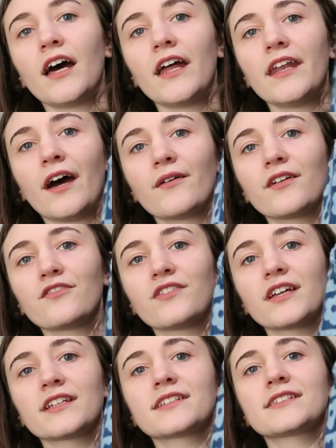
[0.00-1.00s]
and now it
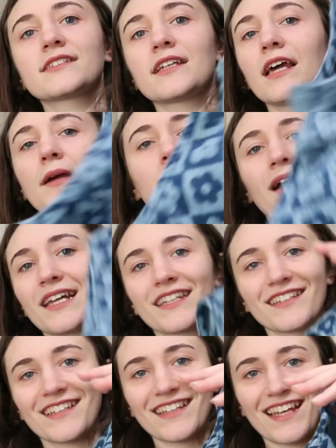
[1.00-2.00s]
fits
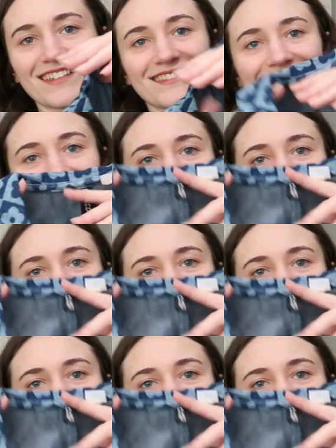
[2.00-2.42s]
immaculately.